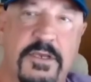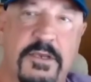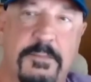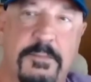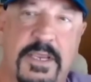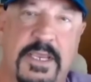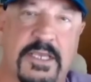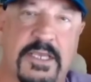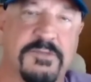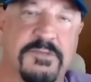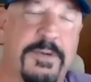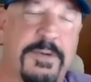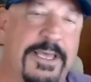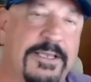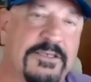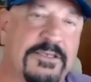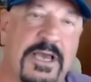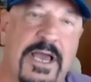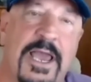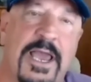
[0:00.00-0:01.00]
because by the
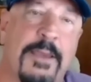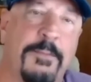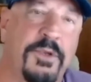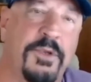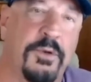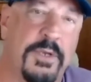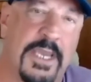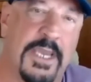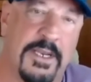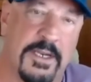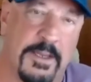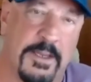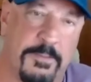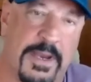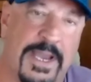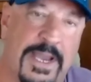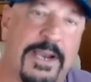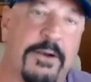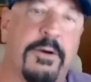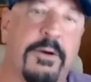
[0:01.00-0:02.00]
time you get a
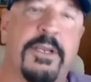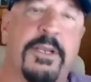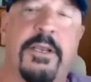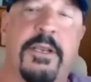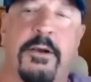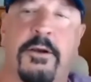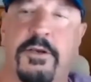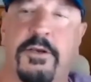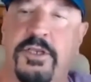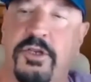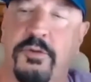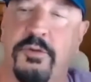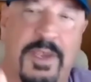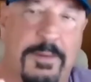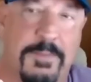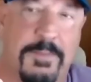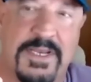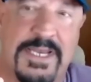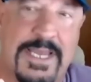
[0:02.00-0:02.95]
buyer in there, you may be